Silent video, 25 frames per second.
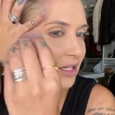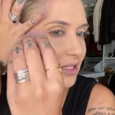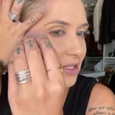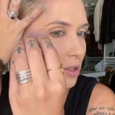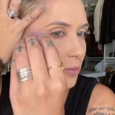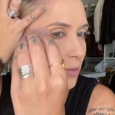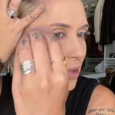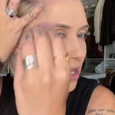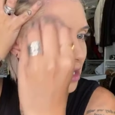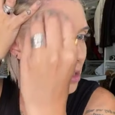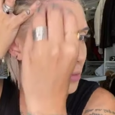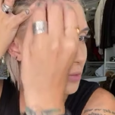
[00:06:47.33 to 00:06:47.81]
the
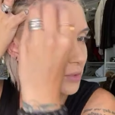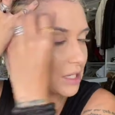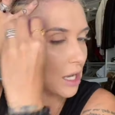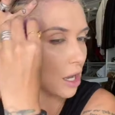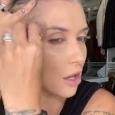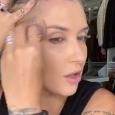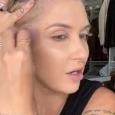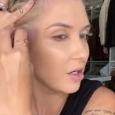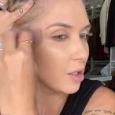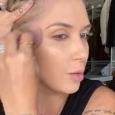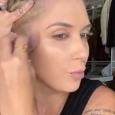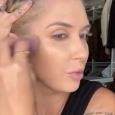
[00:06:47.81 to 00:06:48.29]
makeup
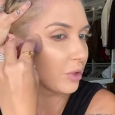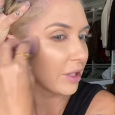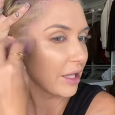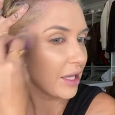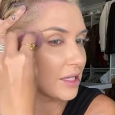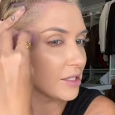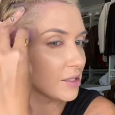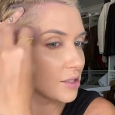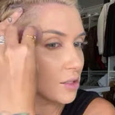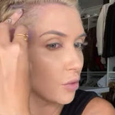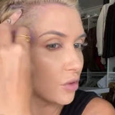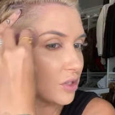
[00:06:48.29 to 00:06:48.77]
down into
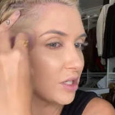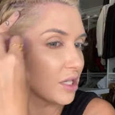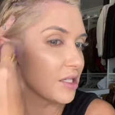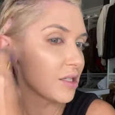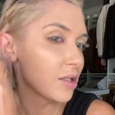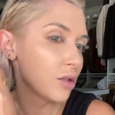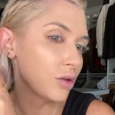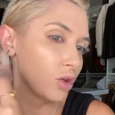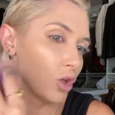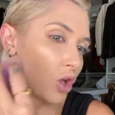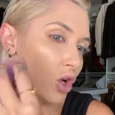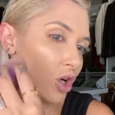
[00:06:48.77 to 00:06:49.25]
place so it
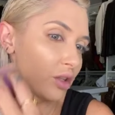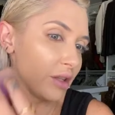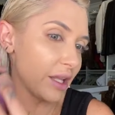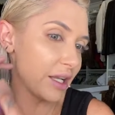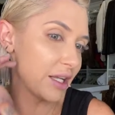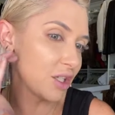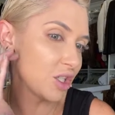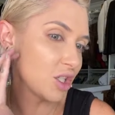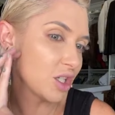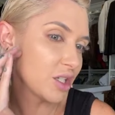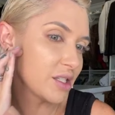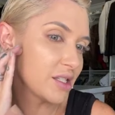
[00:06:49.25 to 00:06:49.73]
doesn't look like
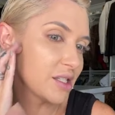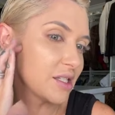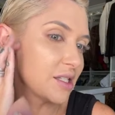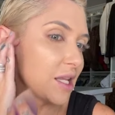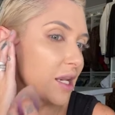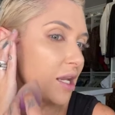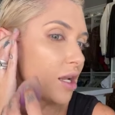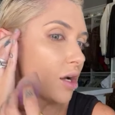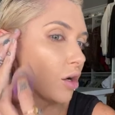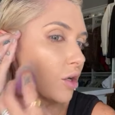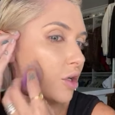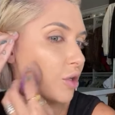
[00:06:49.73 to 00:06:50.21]
it's just
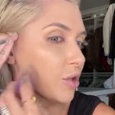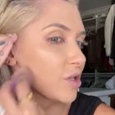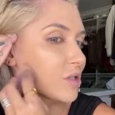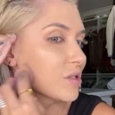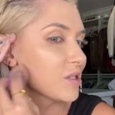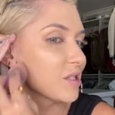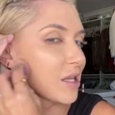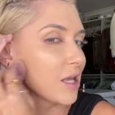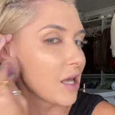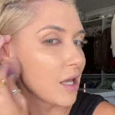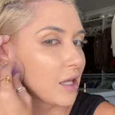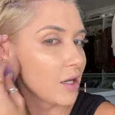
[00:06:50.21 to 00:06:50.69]
sitting on your
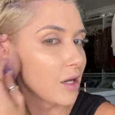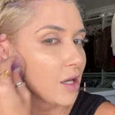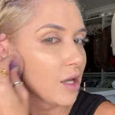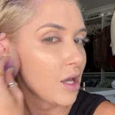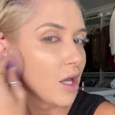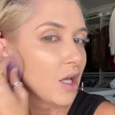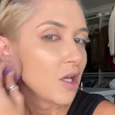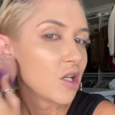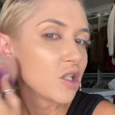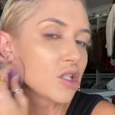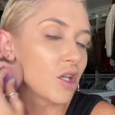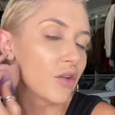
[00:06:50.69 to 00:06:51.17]
skin.
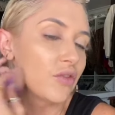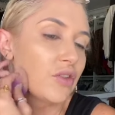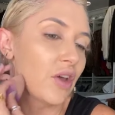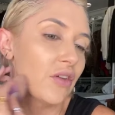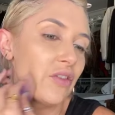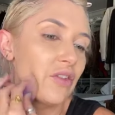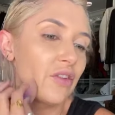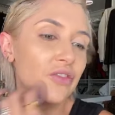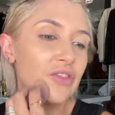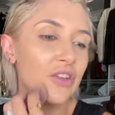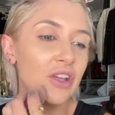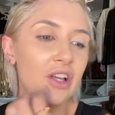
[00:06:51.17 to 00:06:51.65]
So if you
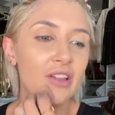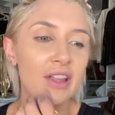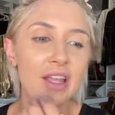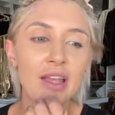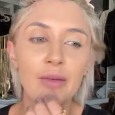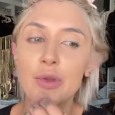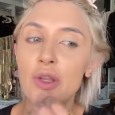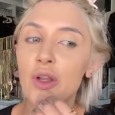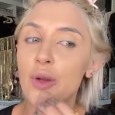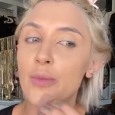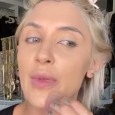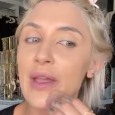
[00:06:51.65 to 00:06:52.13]
ever feel
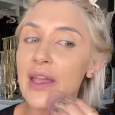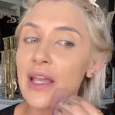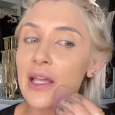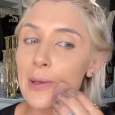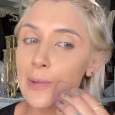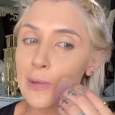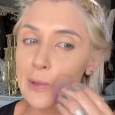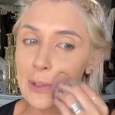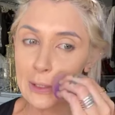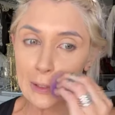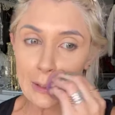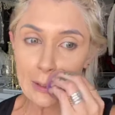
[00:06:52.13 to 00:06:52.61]
like your
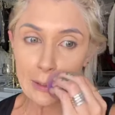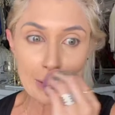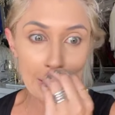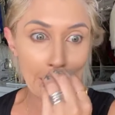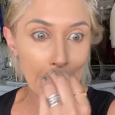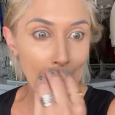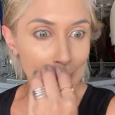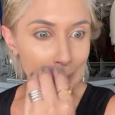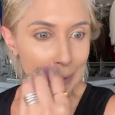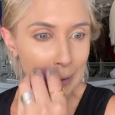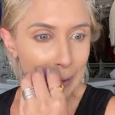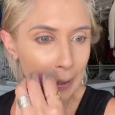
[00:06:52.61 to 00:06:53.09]
makeup's just
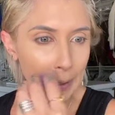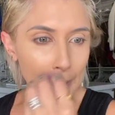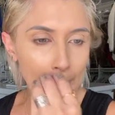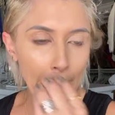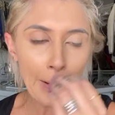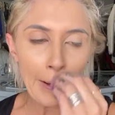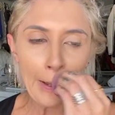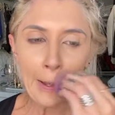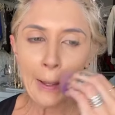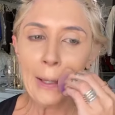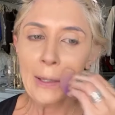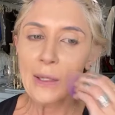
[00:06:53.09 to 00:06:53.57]
sitting there,
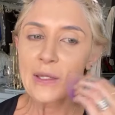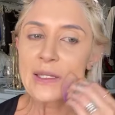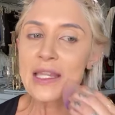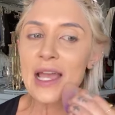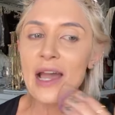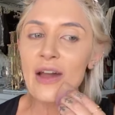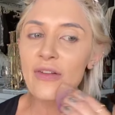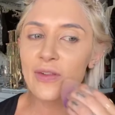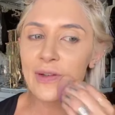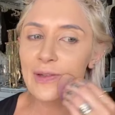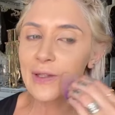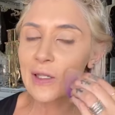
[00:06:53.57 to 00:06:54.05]

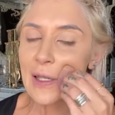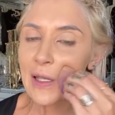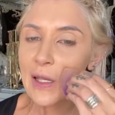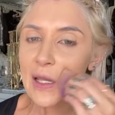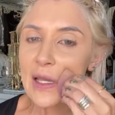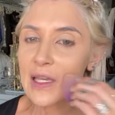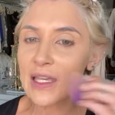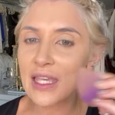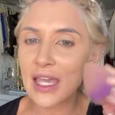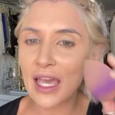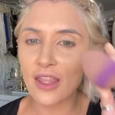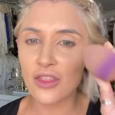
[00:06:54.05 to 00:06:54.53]
definitely
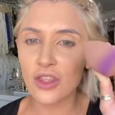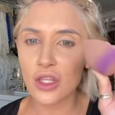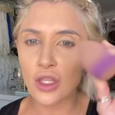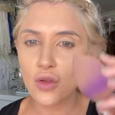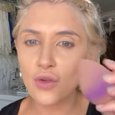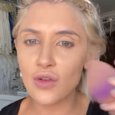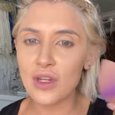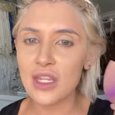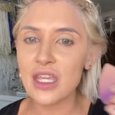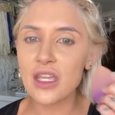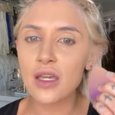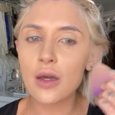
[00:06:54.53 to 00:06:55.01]
get the
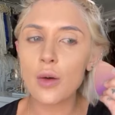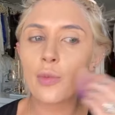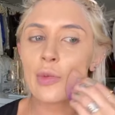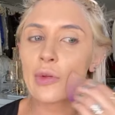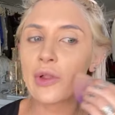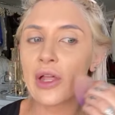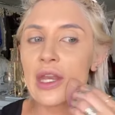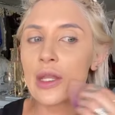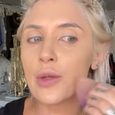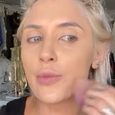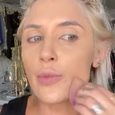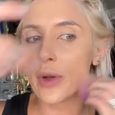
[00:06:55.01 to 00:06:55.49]
Younique
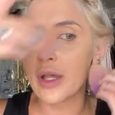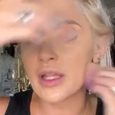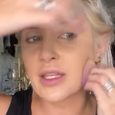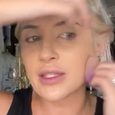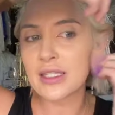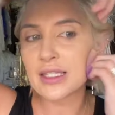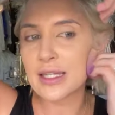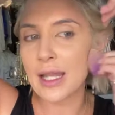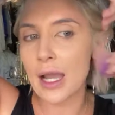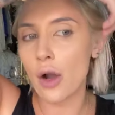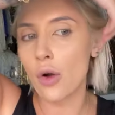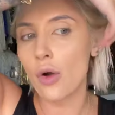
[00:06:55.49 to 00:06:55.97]
blending
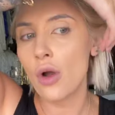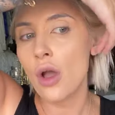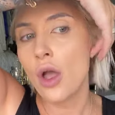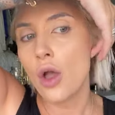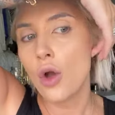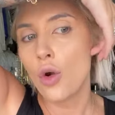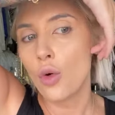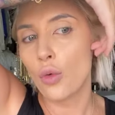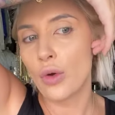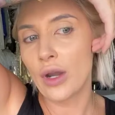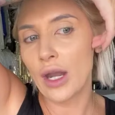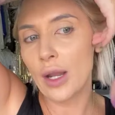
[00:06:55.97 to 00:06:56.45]
buds. Now,
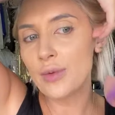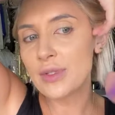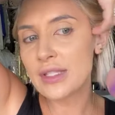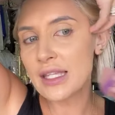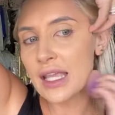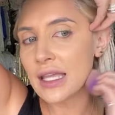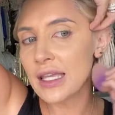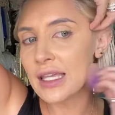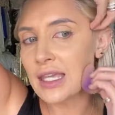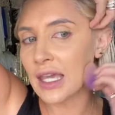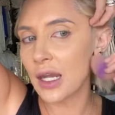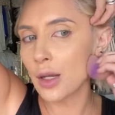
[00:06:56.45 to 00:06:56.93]
when I'm
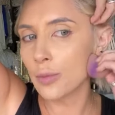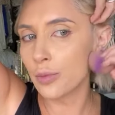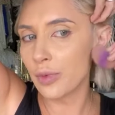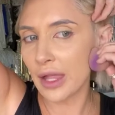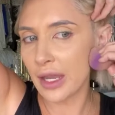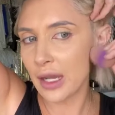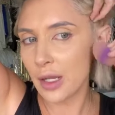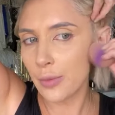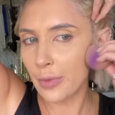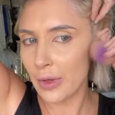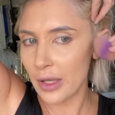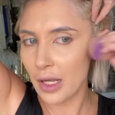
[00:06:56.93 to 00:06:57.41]
saying get a
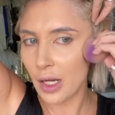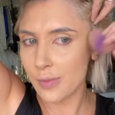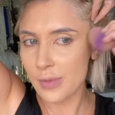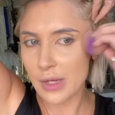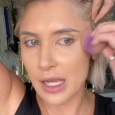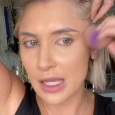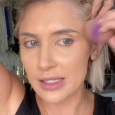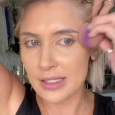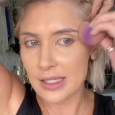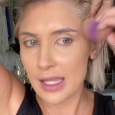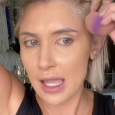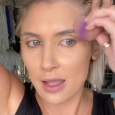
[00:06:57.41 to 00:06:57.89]
blending bud, I'm
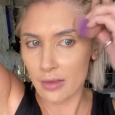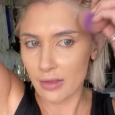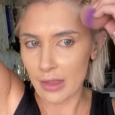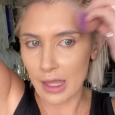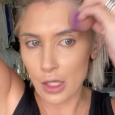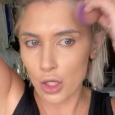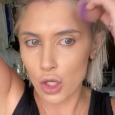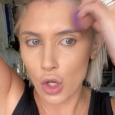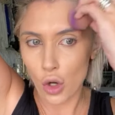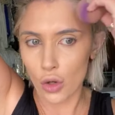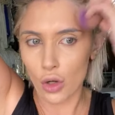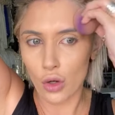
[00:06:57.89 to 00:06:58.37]
not saying
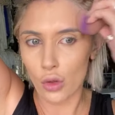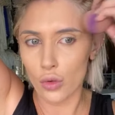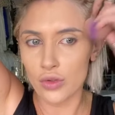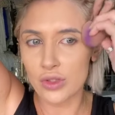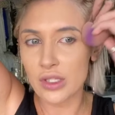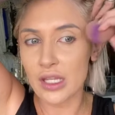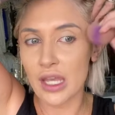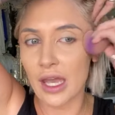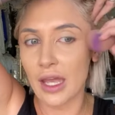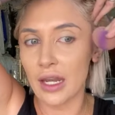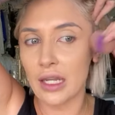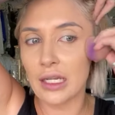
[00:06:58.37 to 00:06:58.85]
like go to
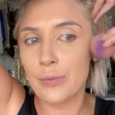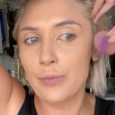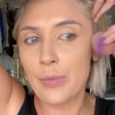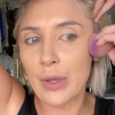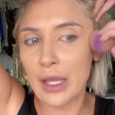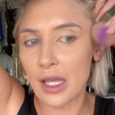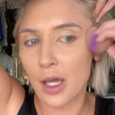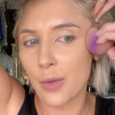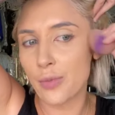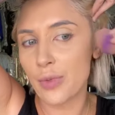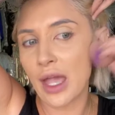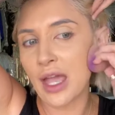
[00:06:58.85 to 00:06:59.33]
Ulta and
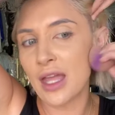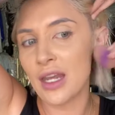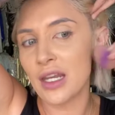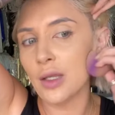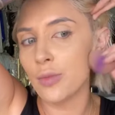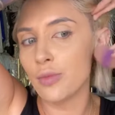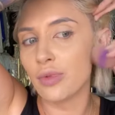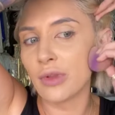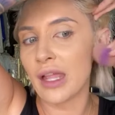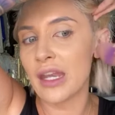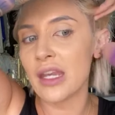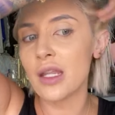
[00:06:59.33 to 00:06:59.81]
pick up any
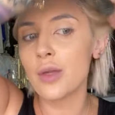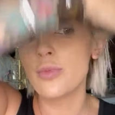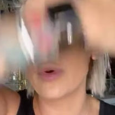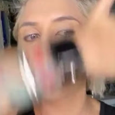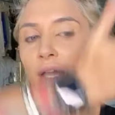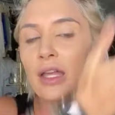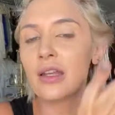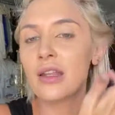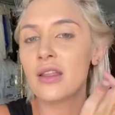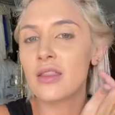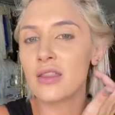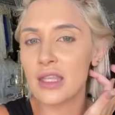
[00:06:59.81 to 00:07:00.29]
blending
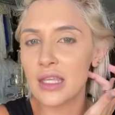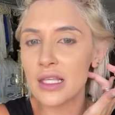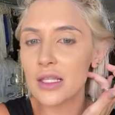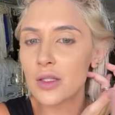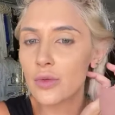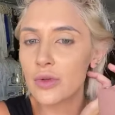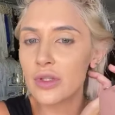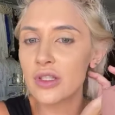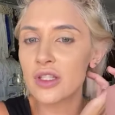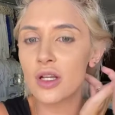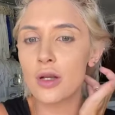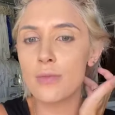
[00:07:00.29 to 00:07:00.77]
bud. These
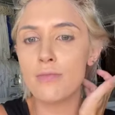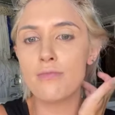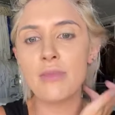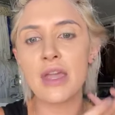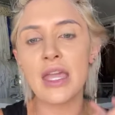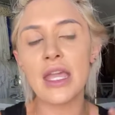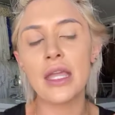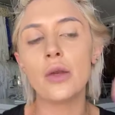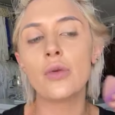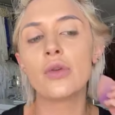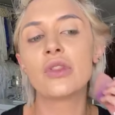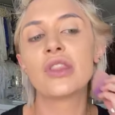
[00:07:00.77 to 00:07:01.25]
ones are
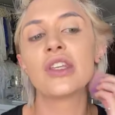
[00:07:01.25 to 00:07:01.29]
made with a